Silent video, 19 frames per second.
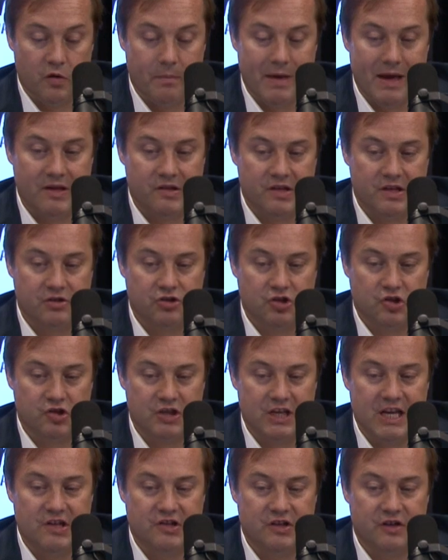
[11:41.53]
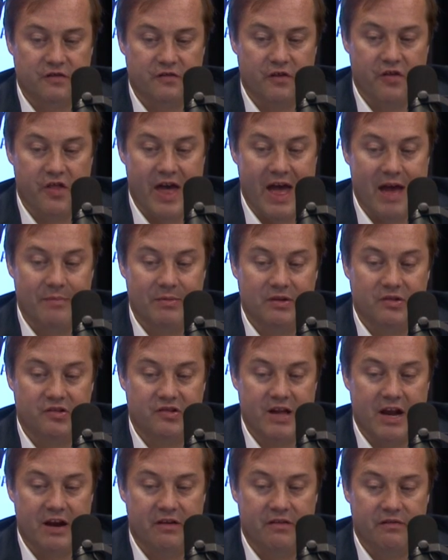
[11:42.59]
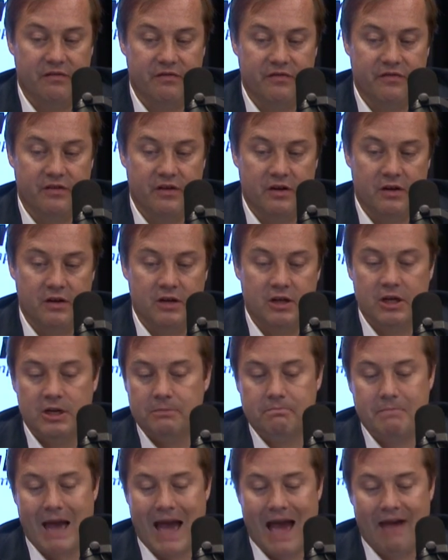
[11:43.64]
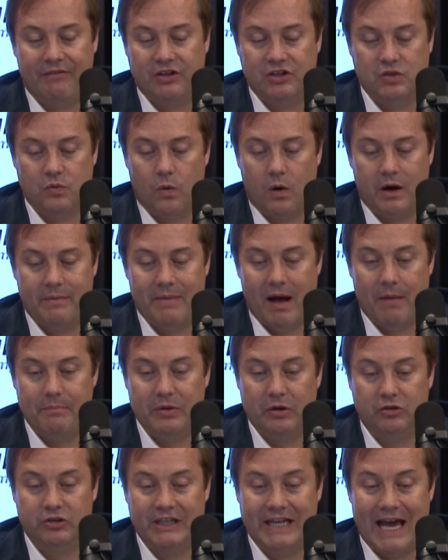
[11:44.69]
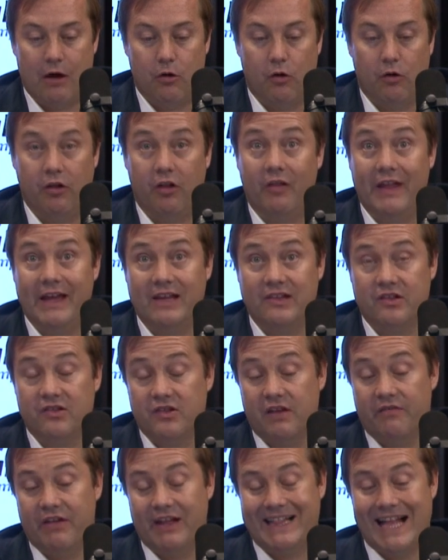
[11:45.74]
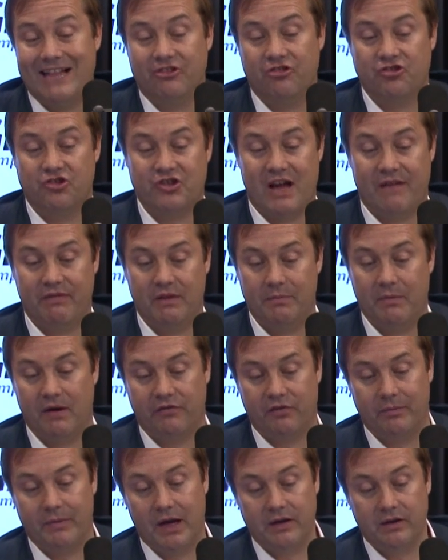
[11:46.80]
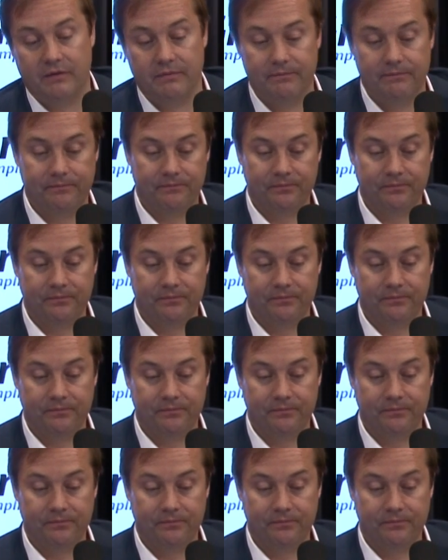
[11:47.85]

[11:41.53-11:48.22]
it makes it just easier for them instead of having to worry about building out all the links and stuff like that to just have the buffer button.